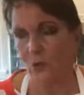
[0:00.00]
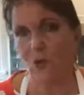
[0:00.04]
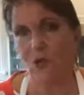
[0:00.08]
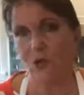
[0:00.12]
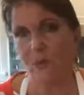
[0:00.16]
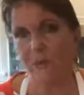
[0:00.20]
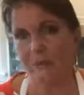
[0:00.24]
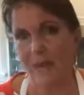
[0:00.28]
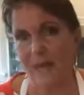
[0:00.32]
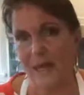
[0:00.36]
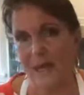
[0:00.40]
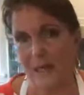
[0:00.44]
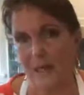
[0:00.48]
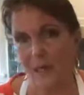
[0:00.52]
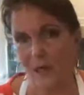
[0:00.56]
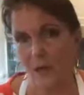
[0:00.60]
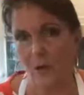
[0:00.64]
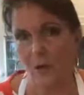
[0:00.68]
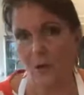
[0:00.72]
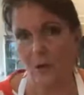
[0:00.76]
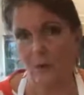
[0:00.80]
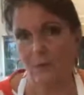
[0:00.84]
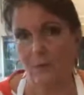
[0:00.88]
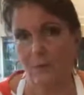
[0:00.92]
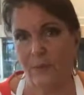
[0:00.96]
you can make
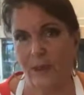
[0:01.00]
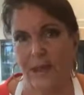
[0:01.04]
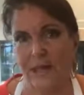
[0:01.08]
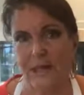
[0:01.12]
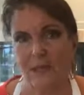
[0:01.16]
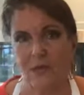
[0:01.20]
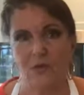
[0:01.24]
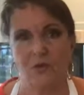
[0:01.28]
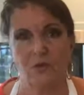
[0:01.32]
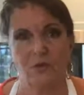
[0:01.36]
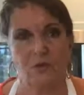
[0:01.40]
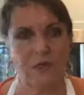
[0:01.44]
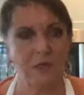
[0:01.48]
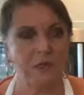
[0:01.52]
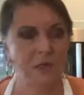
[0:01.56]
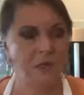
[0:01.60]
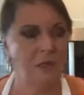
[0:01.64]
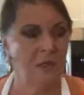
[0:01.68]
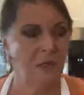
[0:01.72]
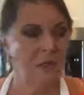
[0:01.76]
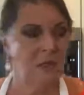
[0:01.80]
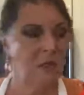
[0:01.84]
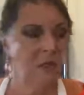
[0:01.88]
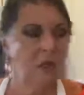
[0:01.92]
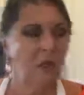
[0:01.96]
your own
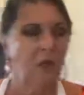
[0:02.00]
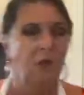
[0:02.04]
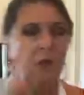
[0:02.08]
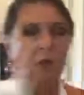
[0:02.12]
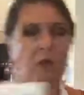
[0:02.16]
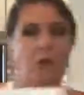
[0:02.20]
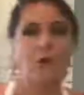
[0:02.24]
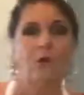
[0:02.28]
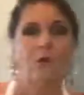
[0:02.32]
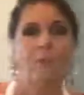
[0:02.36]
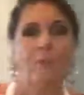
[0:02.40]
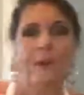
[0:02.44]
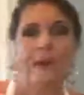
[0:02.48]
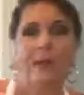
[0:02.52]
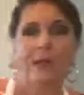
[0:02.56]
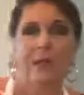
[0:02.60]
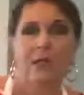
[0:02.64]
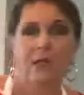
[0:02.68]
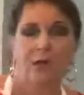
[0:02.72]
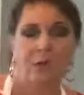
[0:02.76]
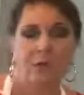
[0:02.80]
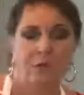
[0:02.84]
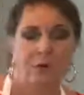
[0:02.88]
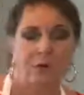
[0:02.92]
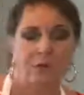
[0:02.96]
pastries. You can
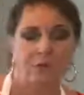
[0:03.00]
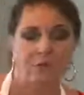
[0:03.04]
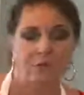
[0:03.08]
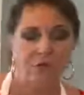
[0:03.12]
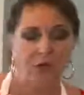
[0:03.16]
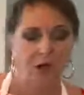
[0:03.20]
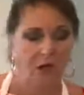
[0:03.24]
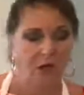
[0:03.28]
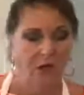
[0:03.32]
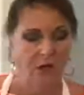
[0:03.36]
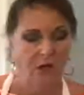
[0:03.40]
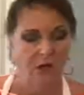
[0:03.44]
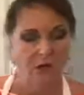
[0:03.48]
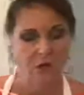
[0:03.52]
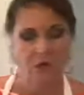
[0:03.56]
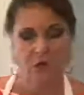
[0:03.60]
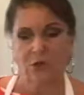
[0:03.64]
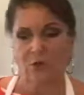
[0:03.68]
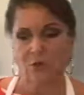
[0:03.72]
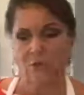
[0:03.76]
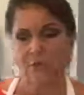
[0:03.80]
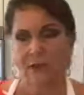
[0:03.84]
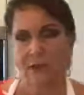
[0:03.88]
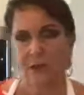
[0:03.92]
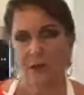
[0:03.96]
make your own tarts.
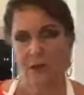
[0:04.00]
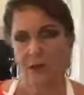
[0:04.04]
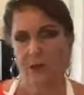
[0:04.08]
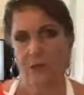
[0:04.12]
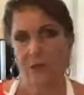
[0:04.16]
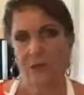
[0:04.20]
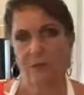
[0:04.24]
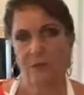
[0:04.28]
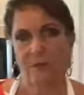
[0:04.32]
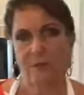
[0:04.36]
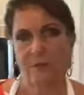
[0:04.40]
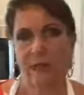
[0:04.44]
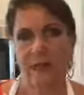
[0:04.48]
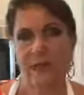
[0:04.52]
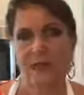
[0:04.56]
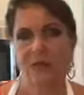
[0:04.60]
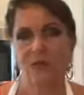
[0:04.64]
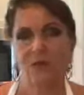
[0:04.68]
You can make your own